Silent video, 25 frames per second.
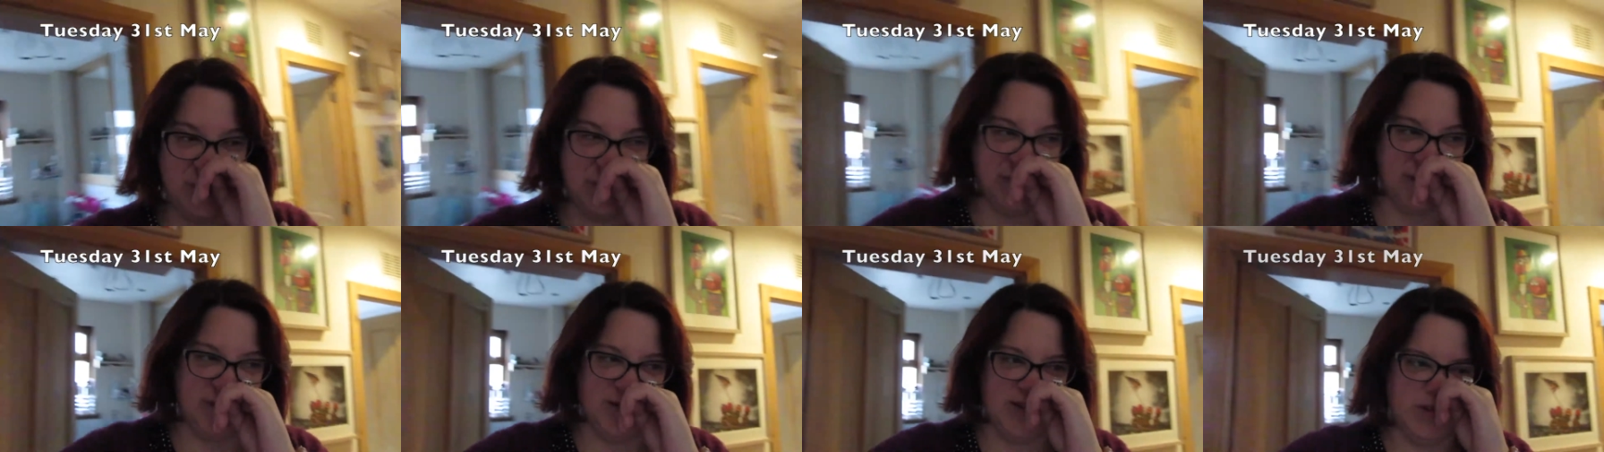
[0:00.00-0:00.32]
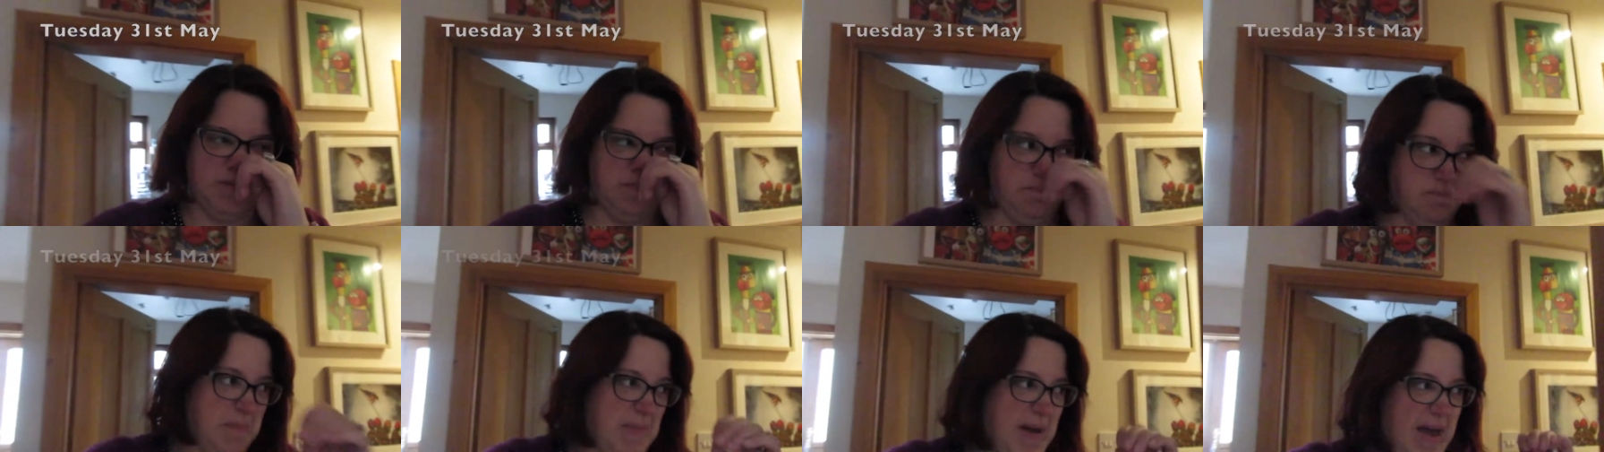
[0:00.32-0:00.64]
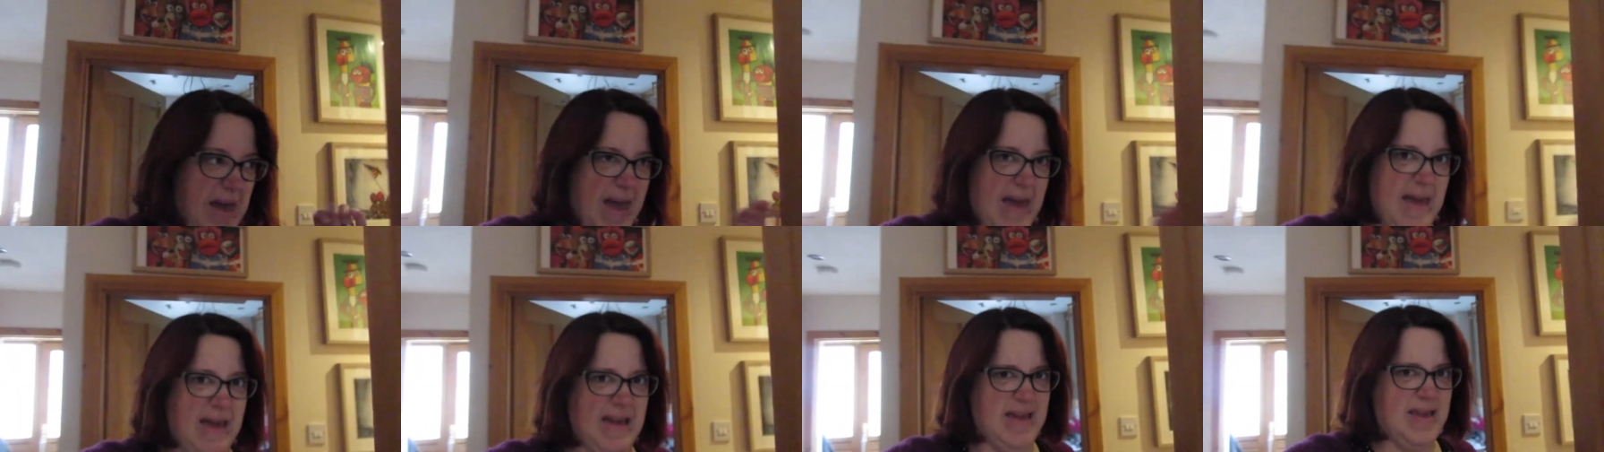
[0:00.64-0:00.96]
of
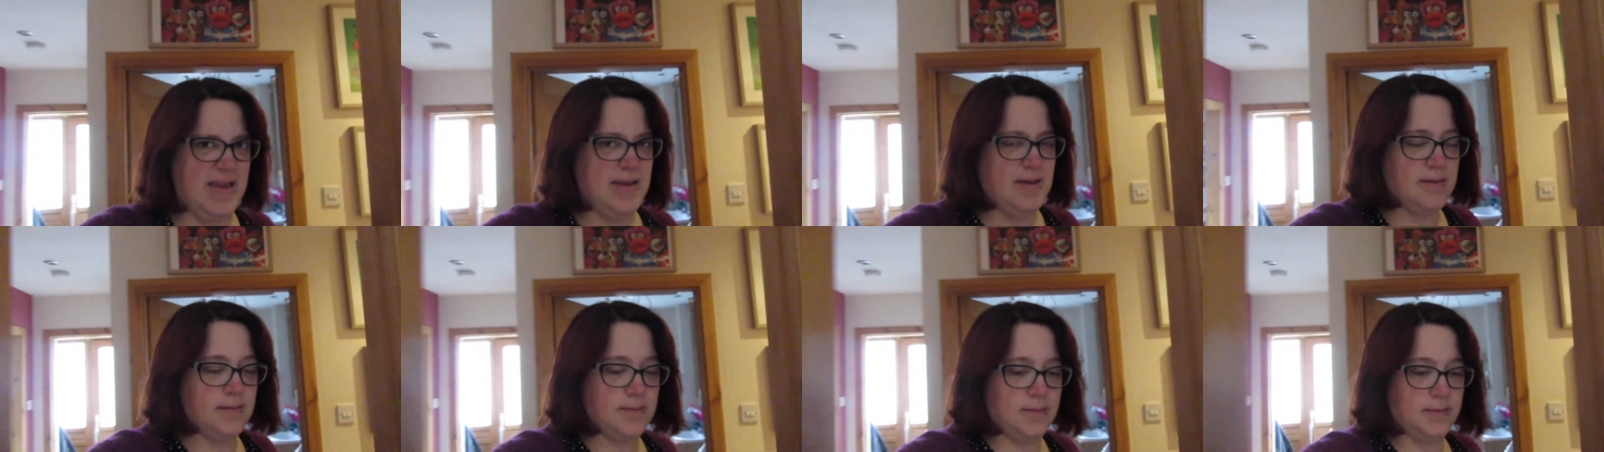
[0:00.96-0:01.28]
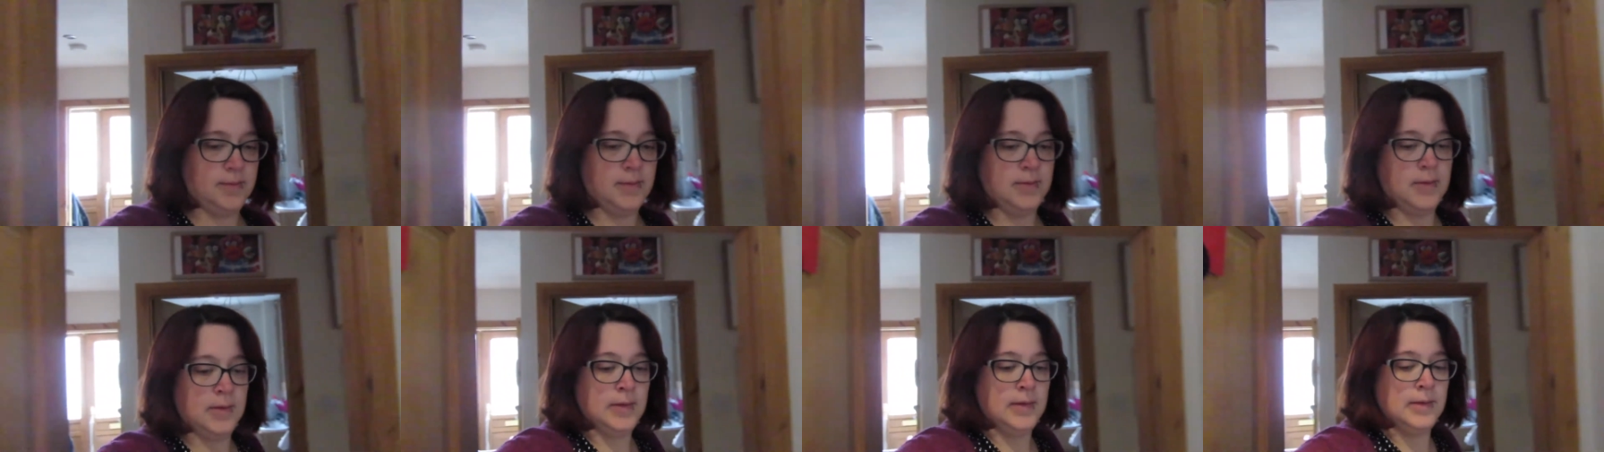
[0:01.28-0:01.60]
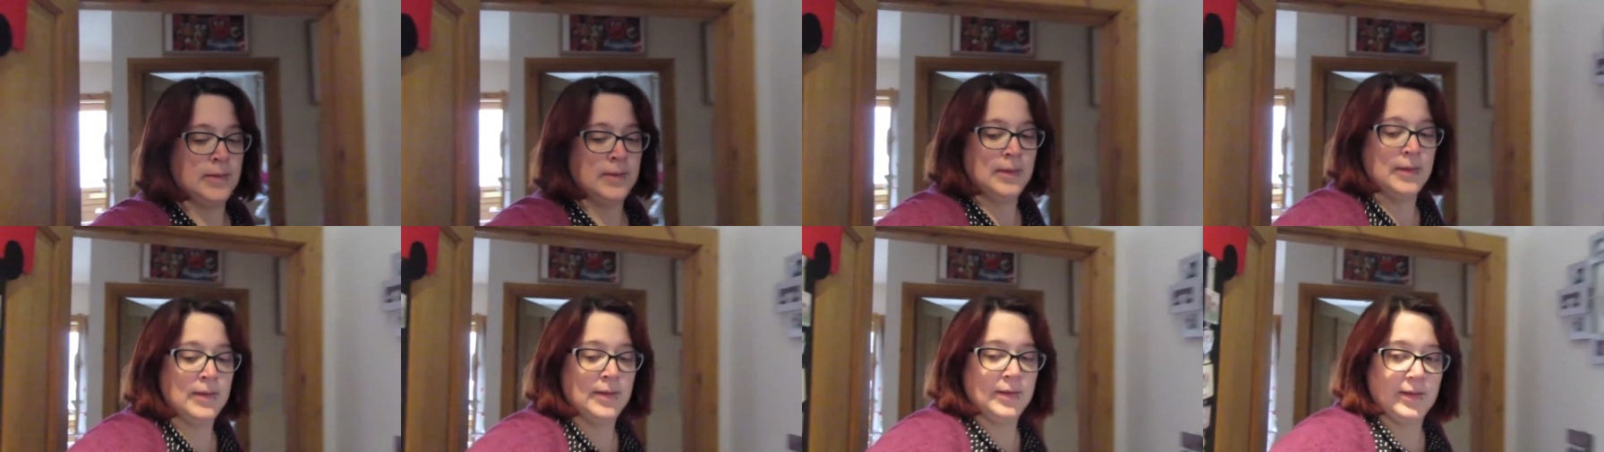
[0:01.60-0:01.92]
May,
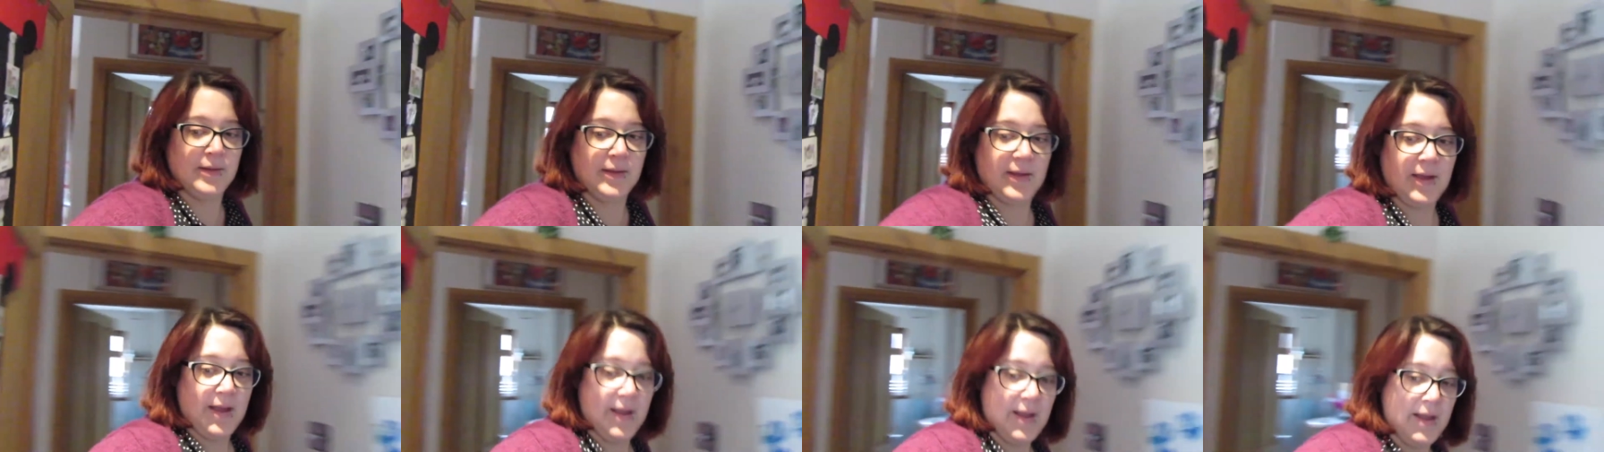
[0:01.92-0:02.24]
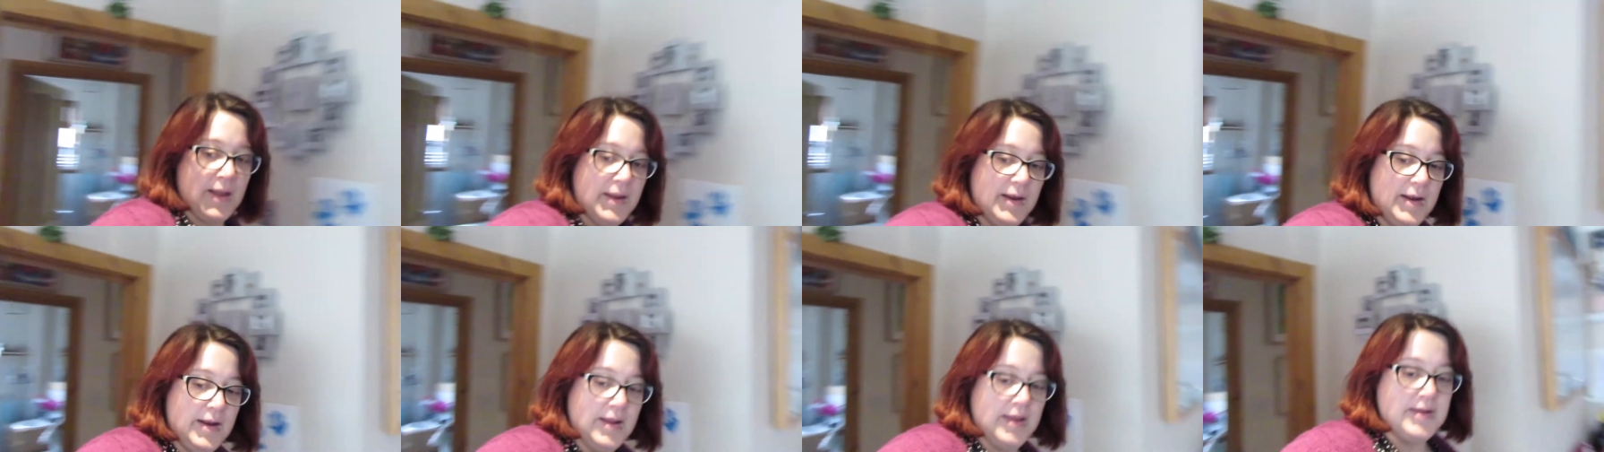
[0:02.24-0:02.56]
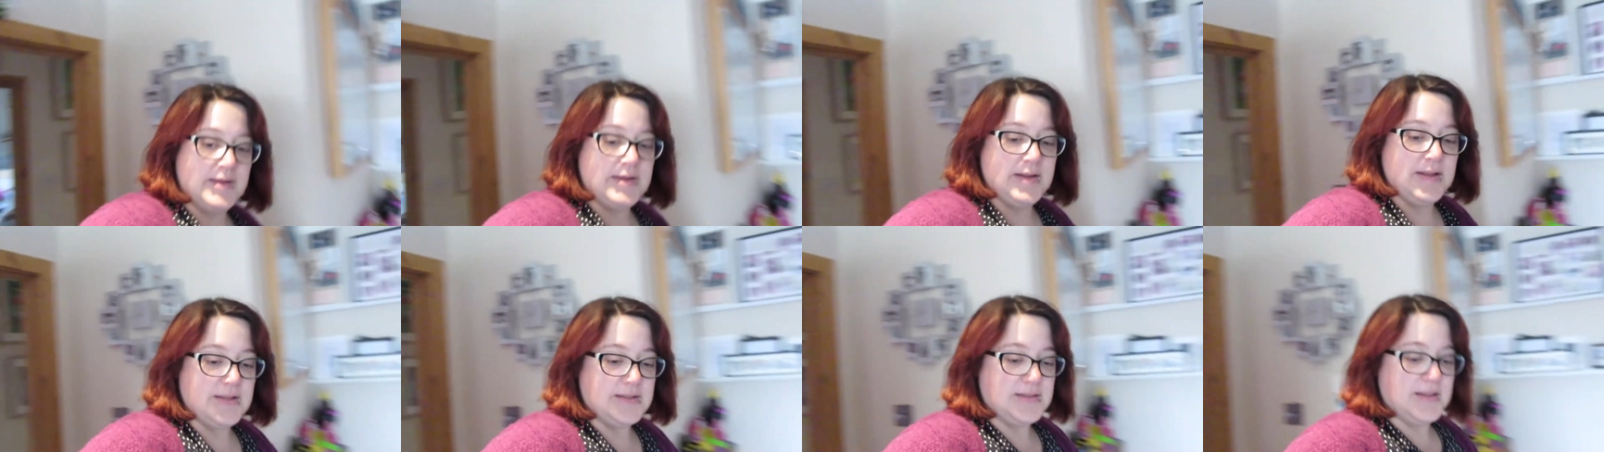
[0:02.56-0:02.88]
and
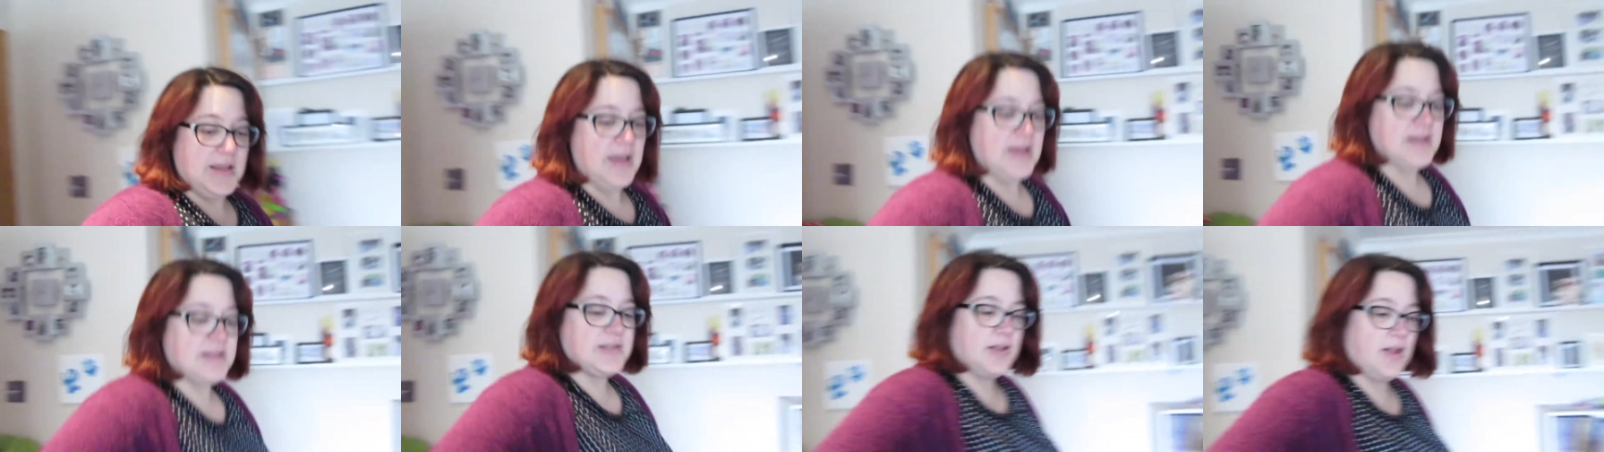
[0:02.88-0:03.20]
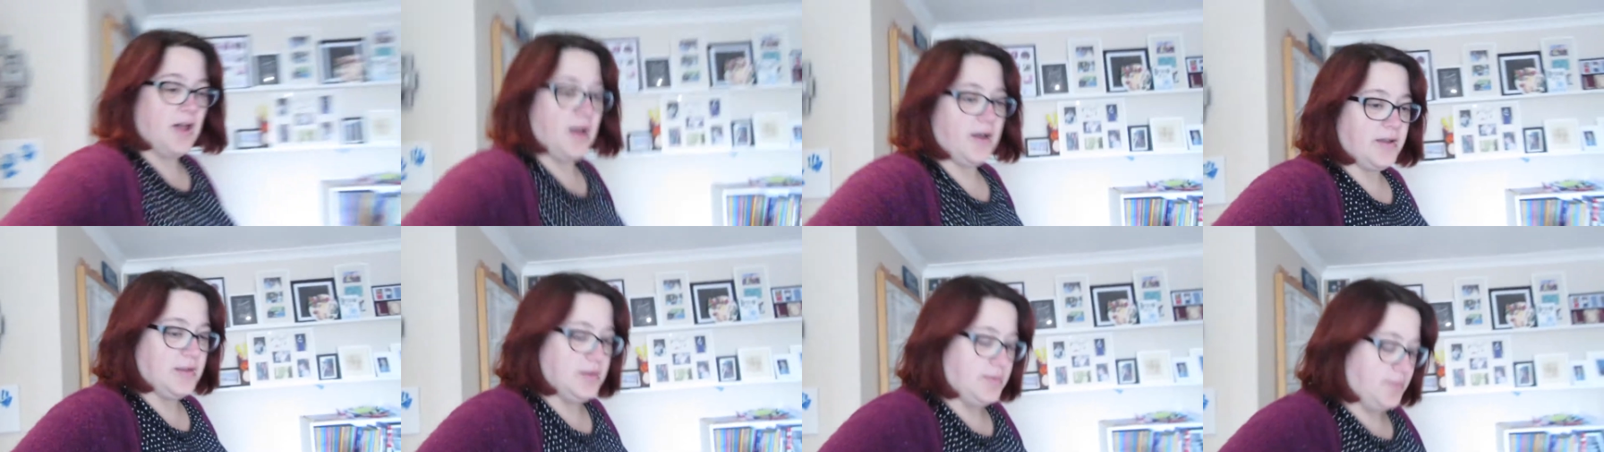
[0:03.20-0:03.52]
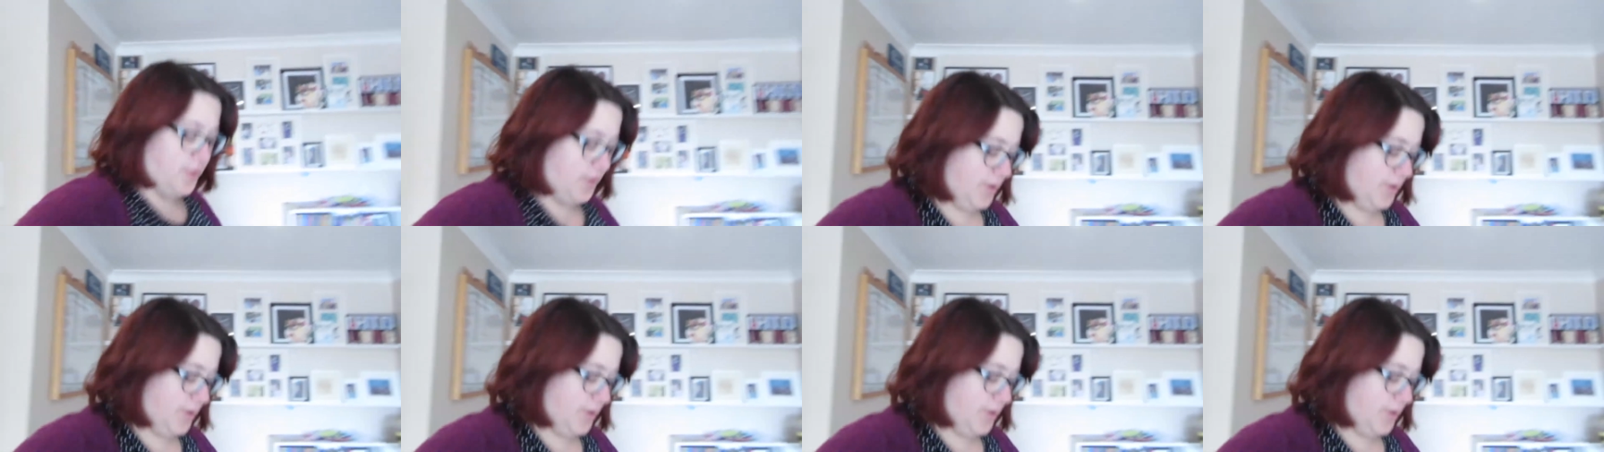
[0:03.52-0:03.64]
it is 8 o'clock in the